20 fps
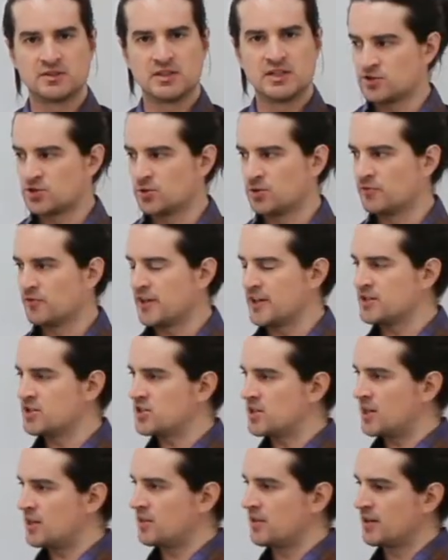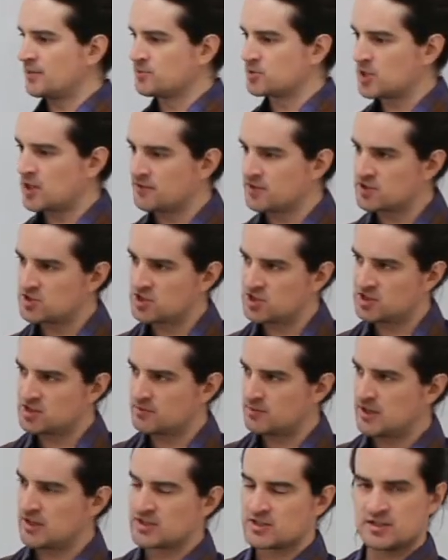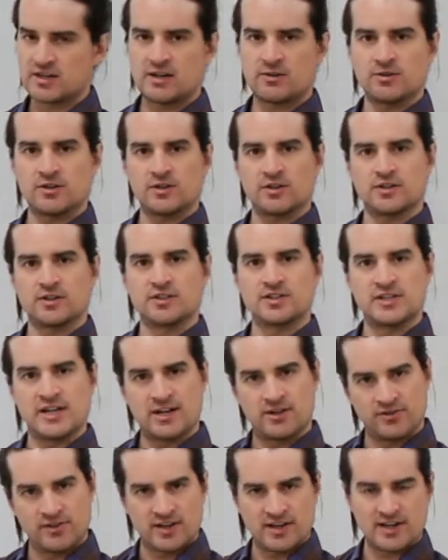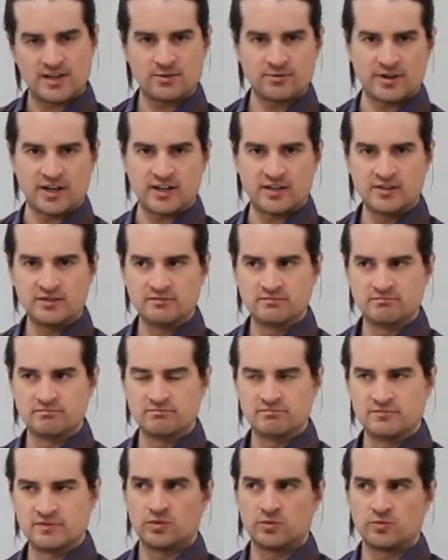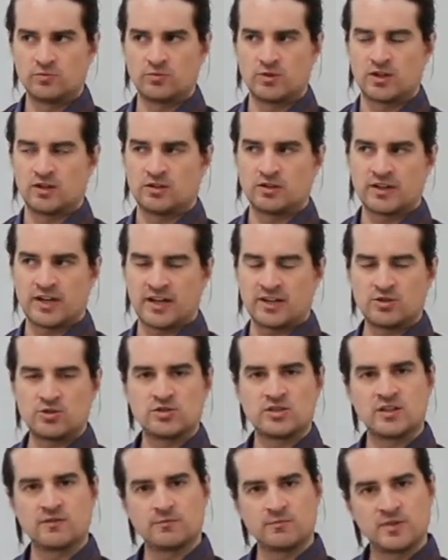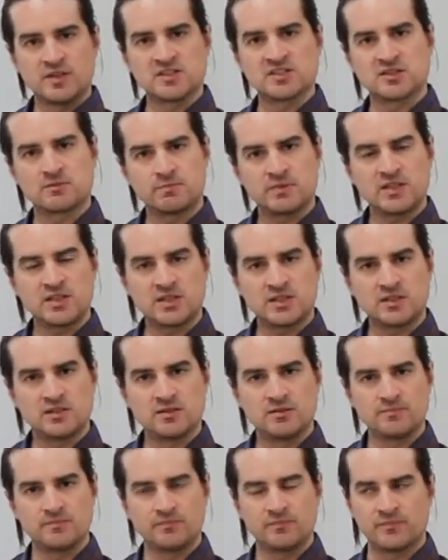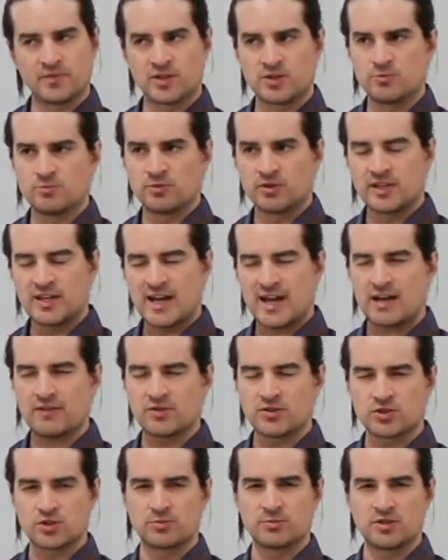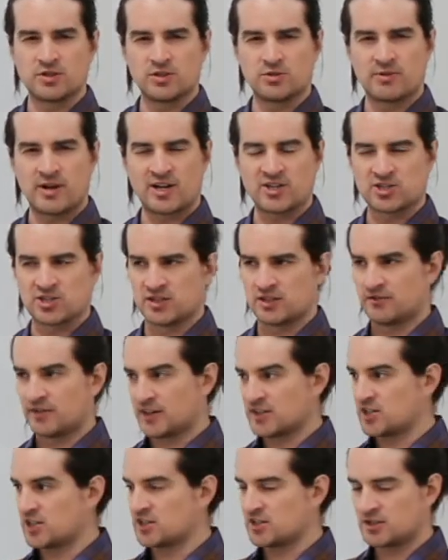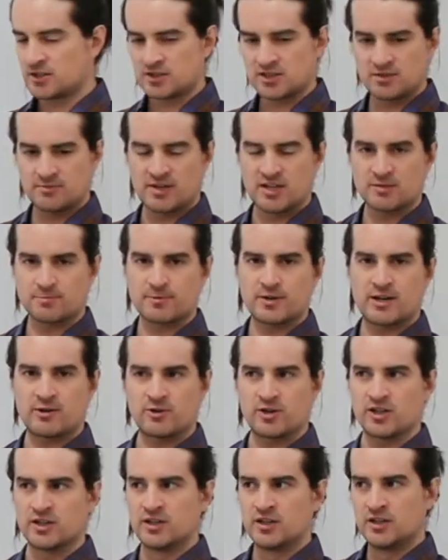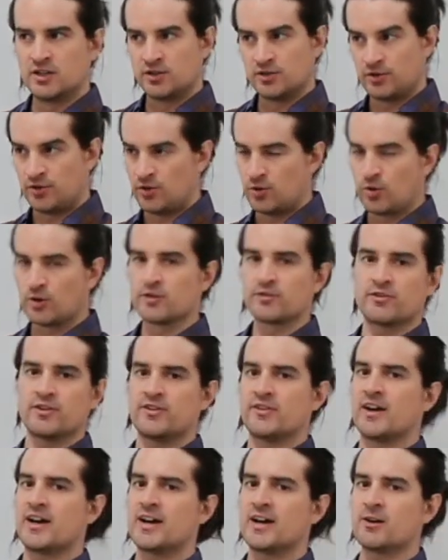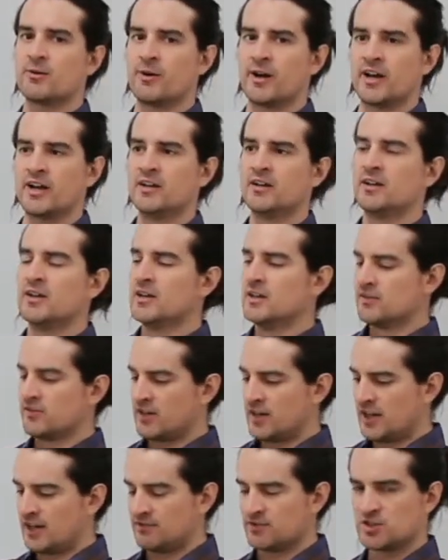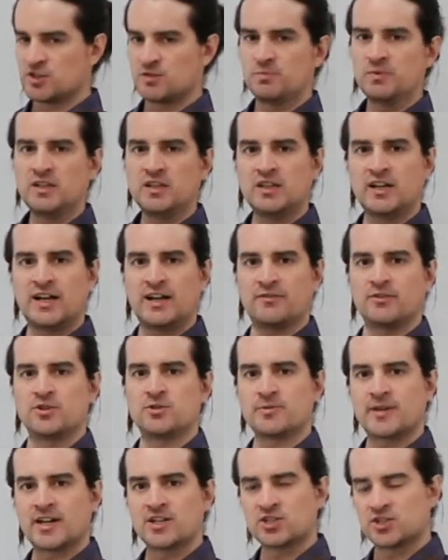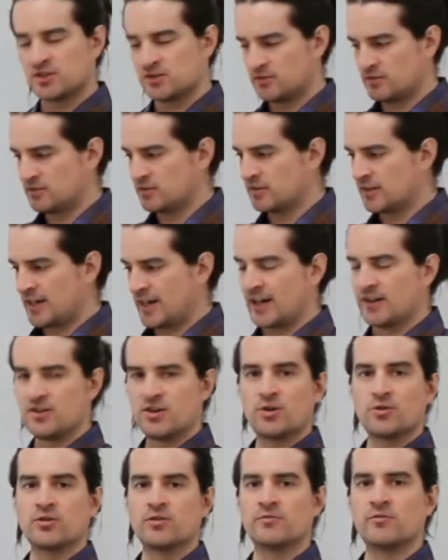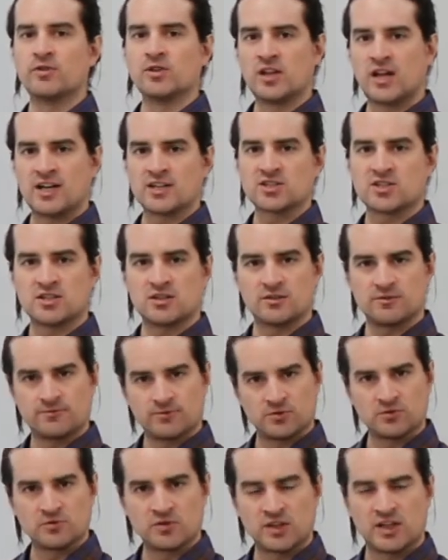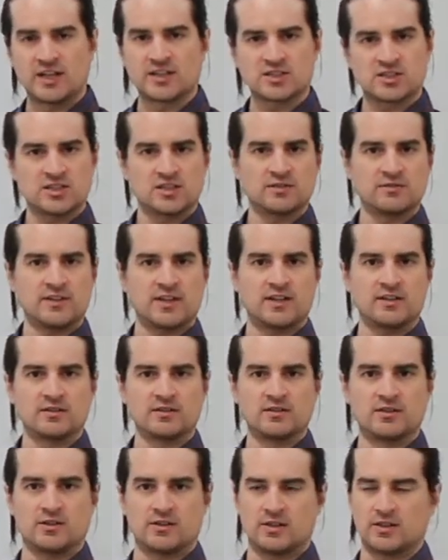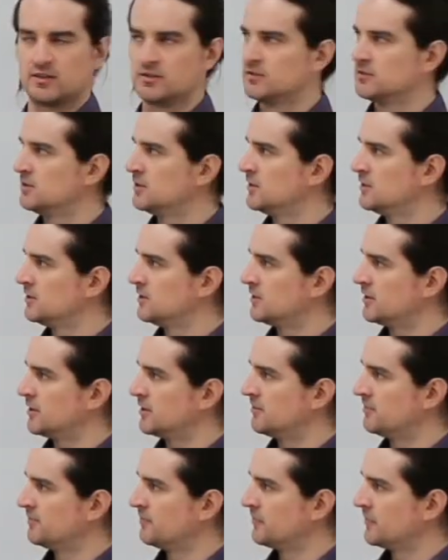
So if I say that I'm driving 60 miles an hour down the highway, well, okay, you've given me a speed, but you really haven't told me a direction. If I say 60 miles per hour north on the highway, then I have a speed, I have a direction, I know the velocity, the full velocity of that car. Right?